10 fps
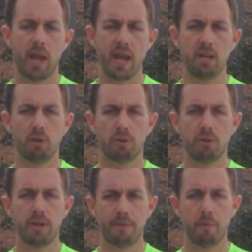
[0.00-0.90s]
angles
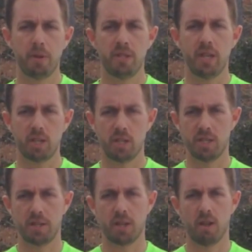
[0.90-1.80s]
or different
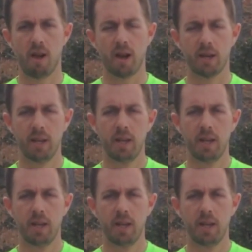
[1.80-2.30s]
positions on the clock.